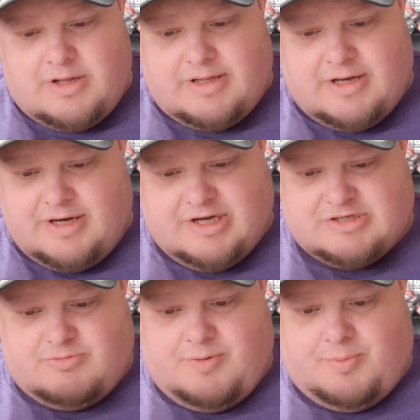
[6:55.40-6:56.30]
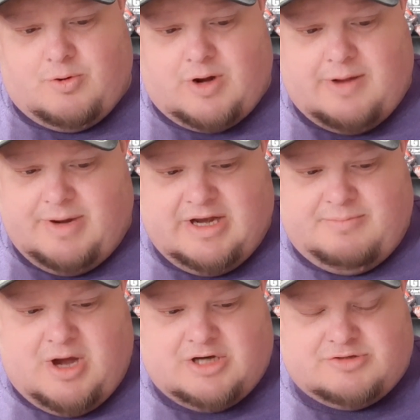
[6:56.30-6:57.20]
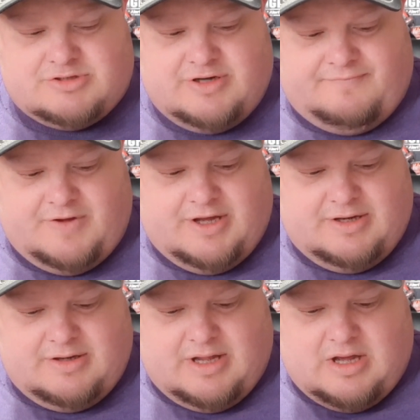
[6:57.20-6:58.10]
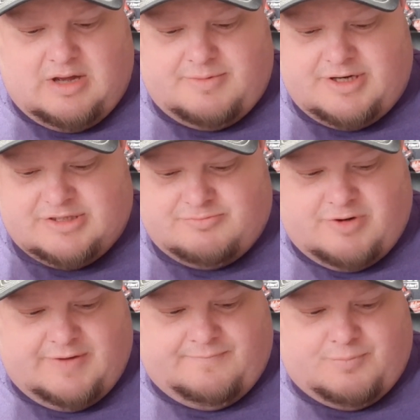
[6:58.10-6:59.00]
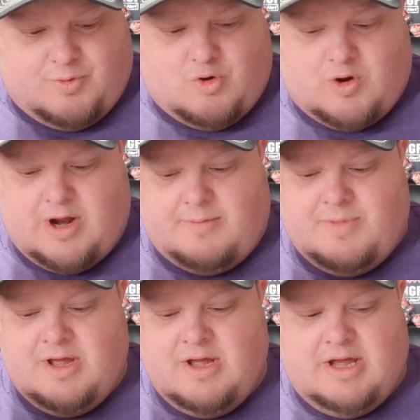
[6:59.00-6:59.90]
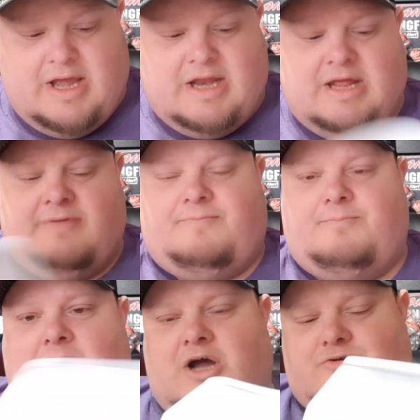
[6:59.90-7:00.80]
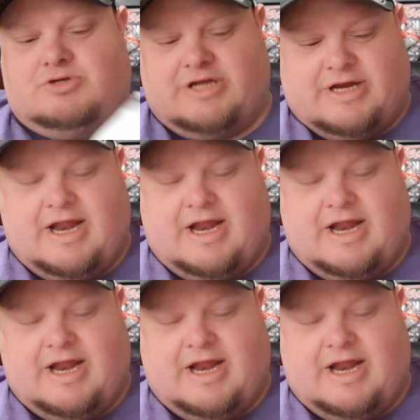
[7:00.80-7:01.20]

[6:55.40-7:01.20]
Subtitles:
it doesn't reprogram any modules in a fit. It doesn't reprogram any modules in an